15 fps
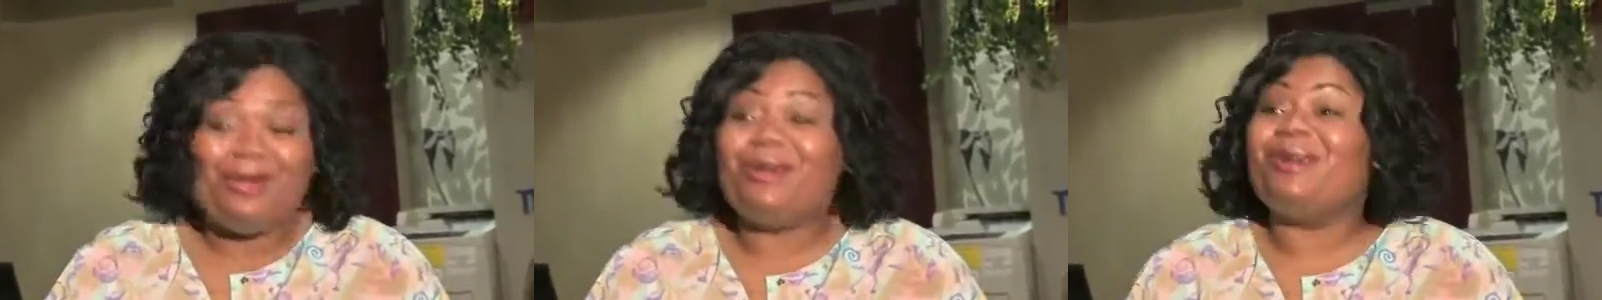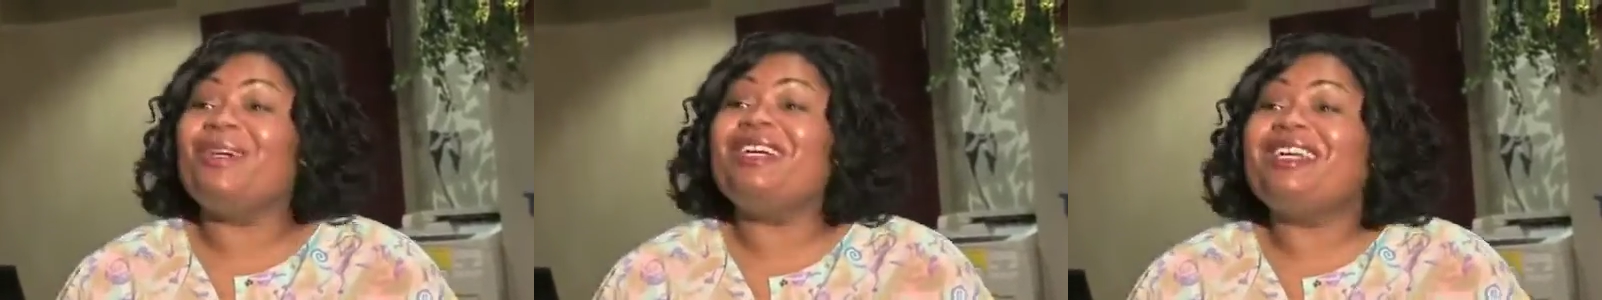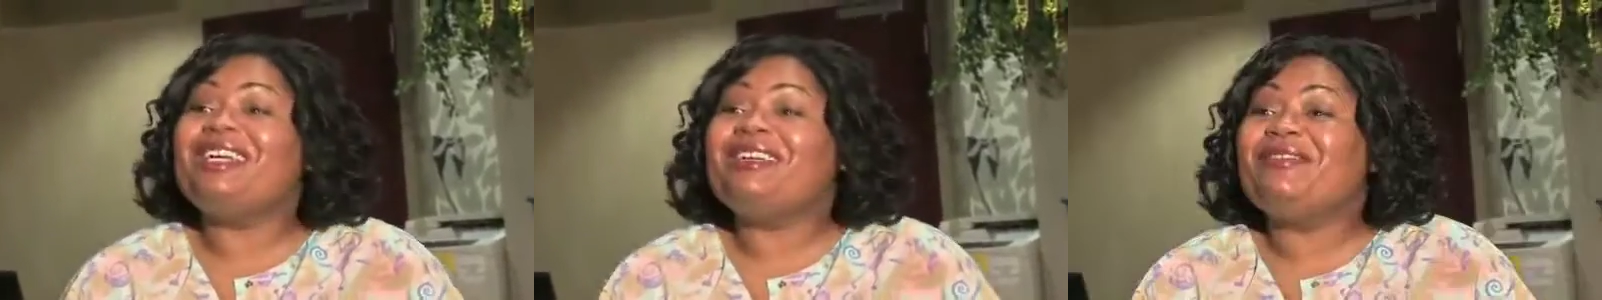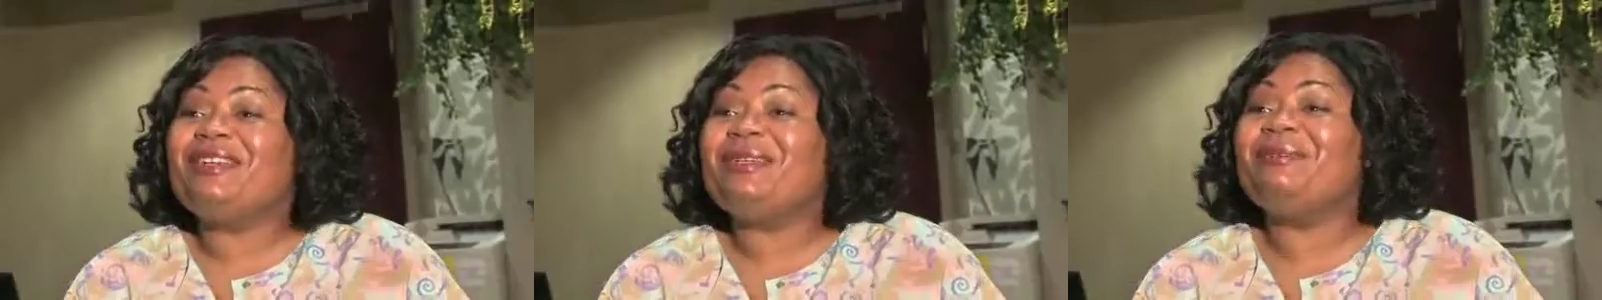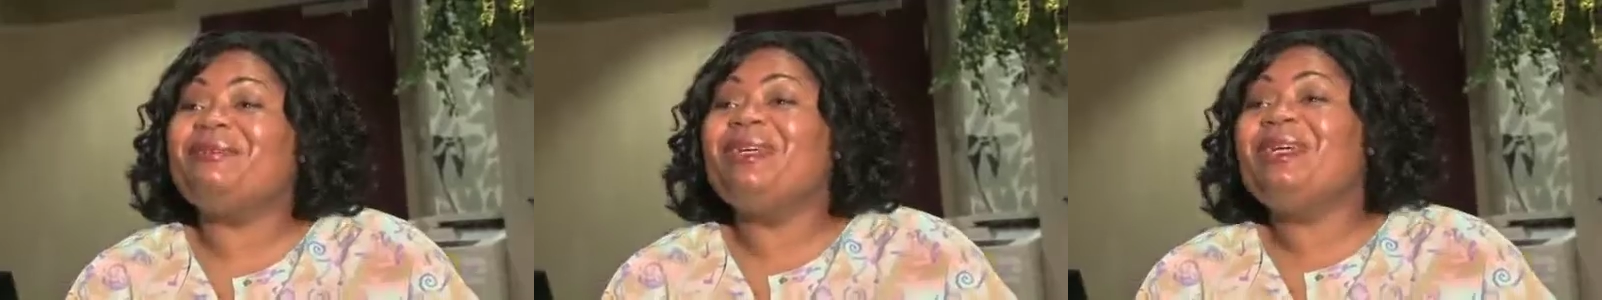or
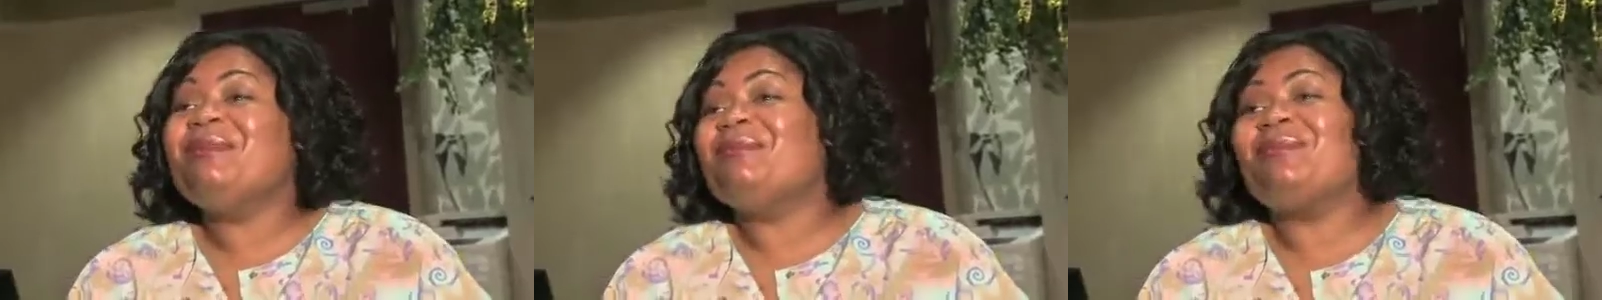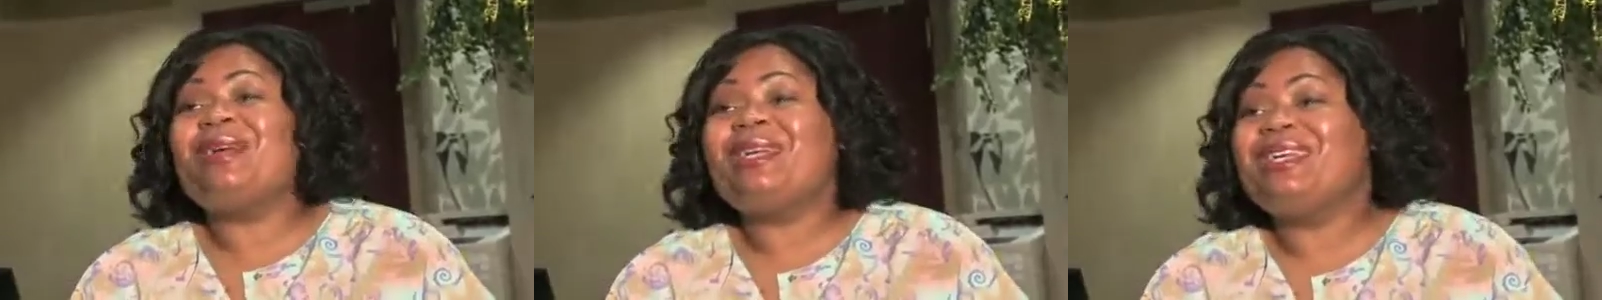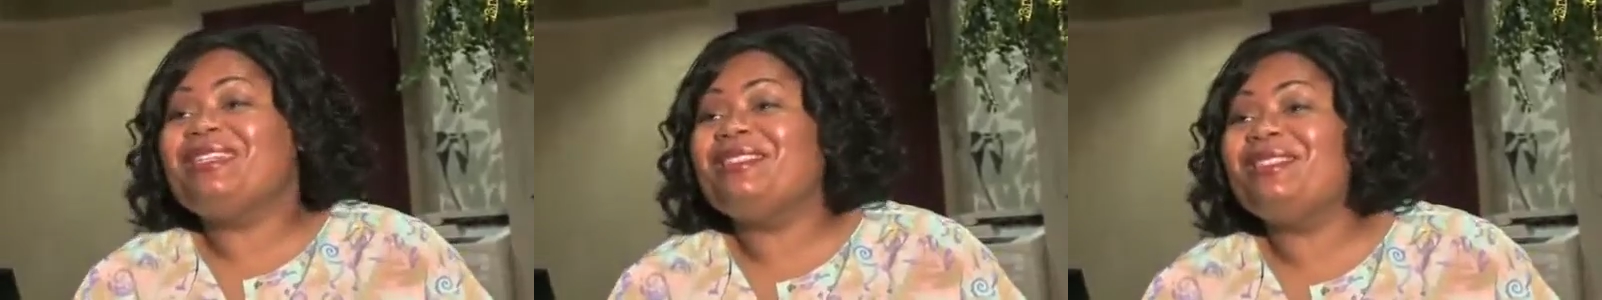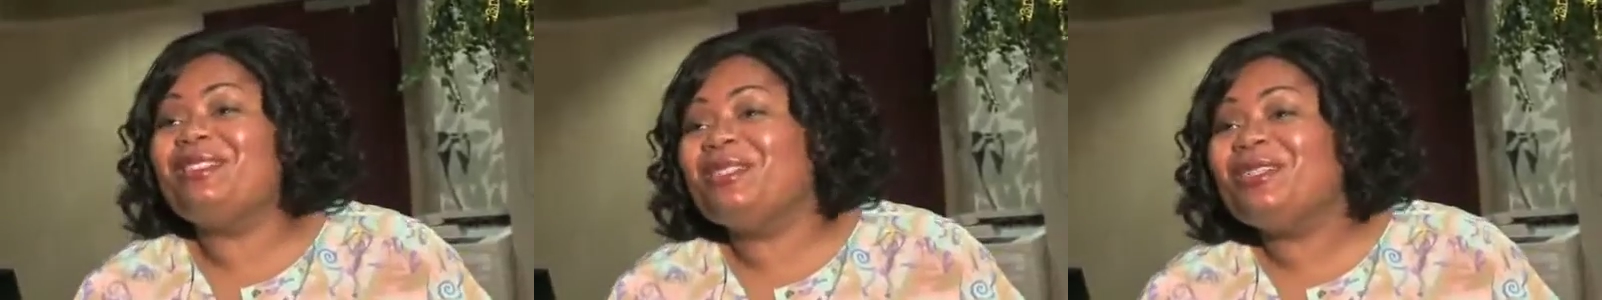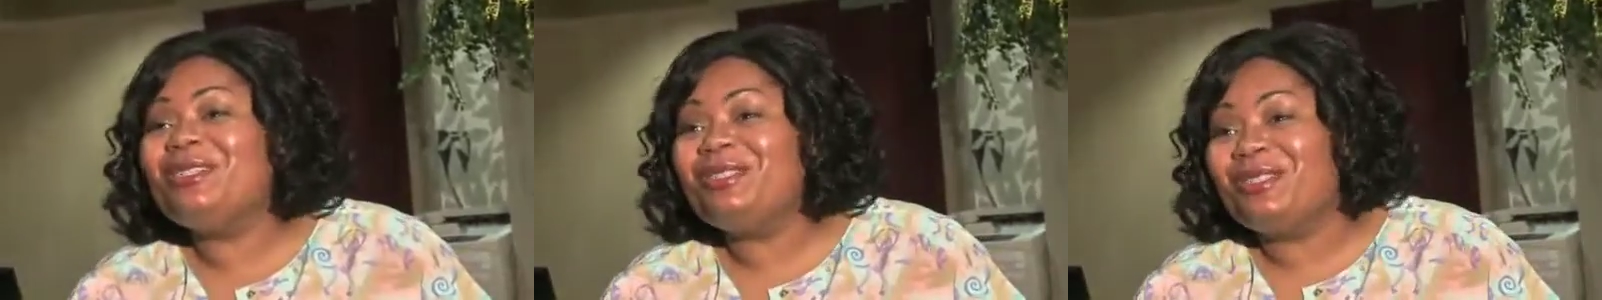even bring in
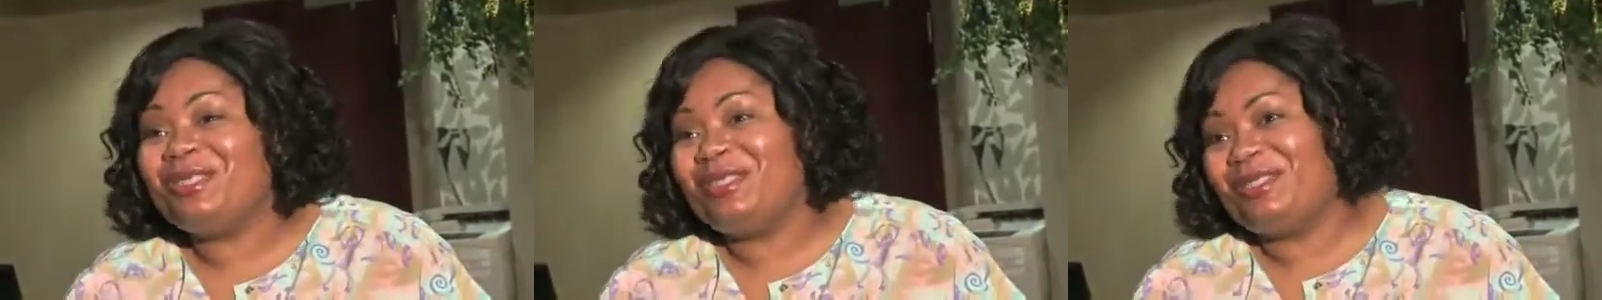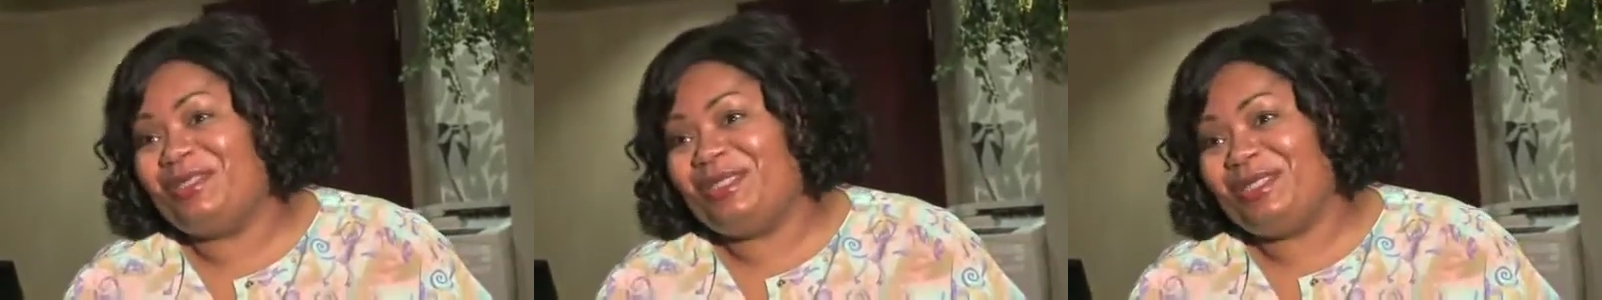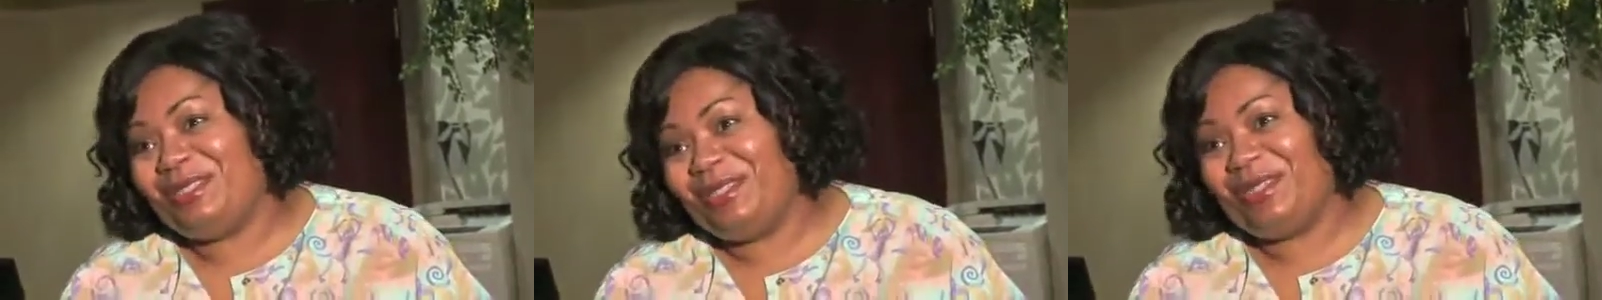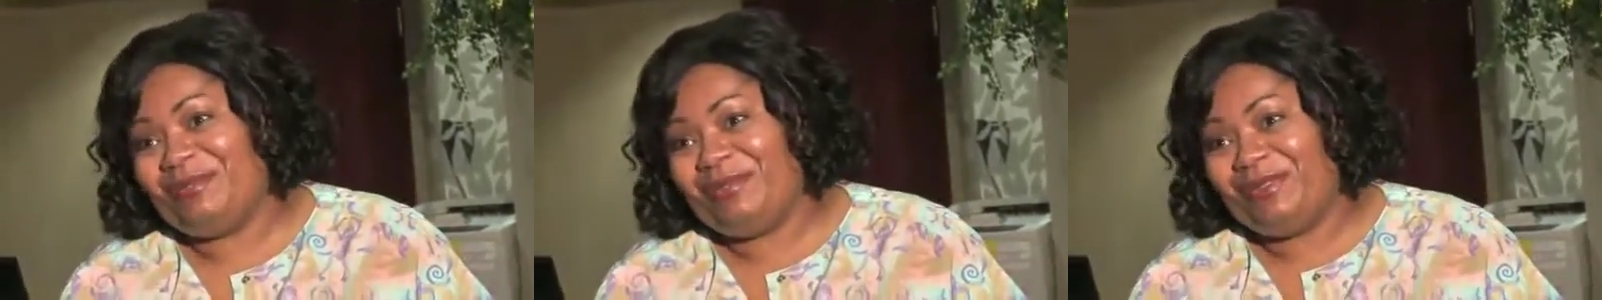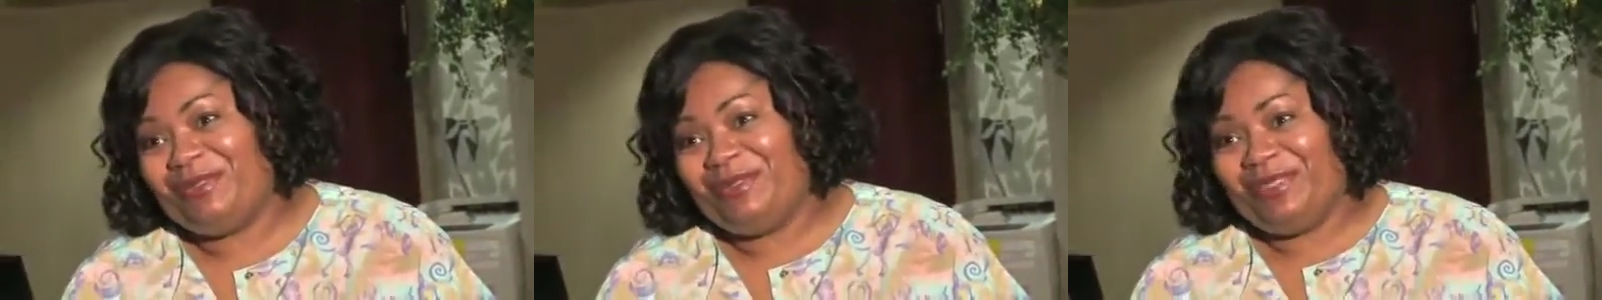children to
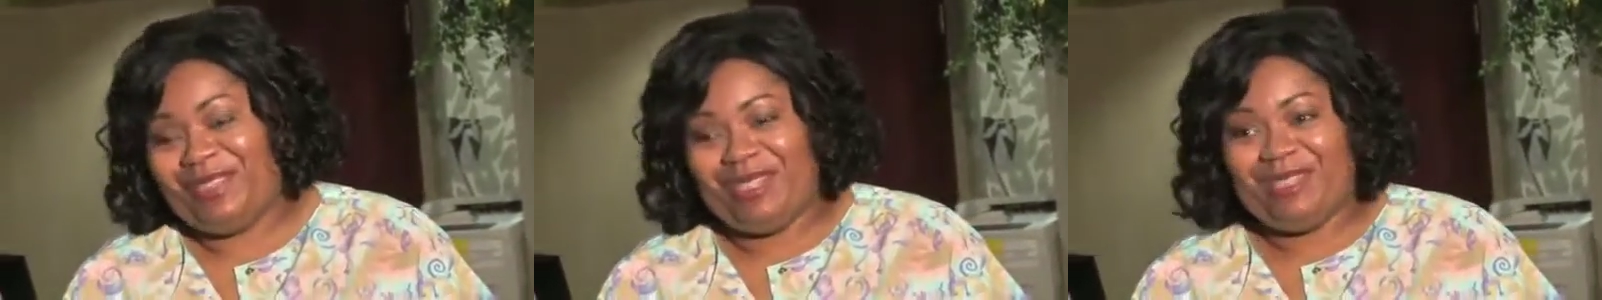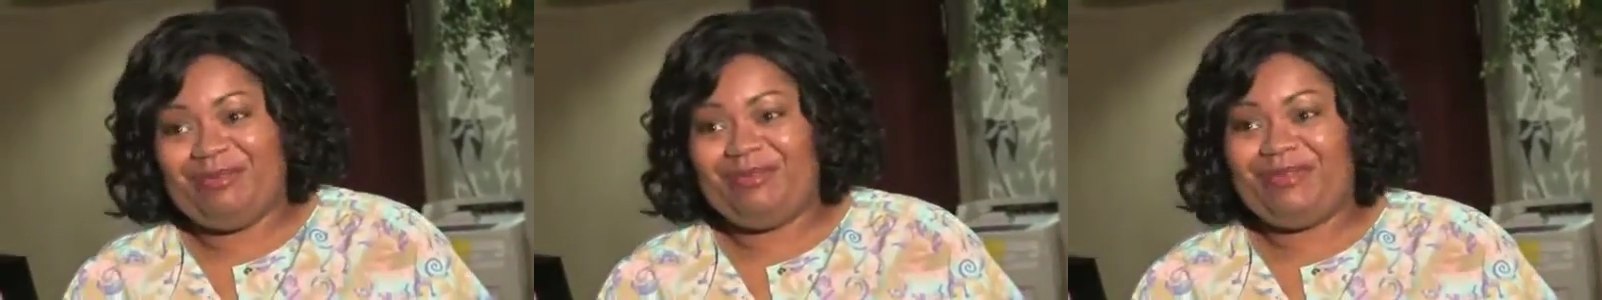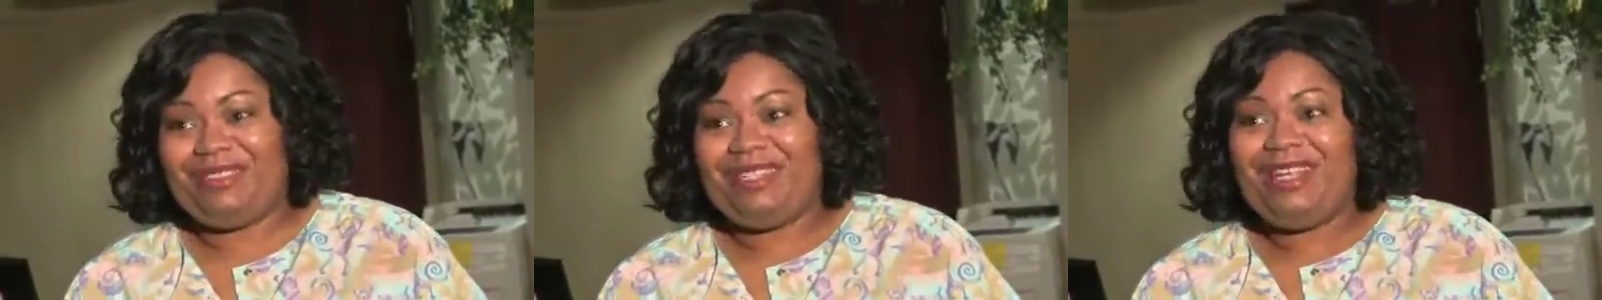interpret for them.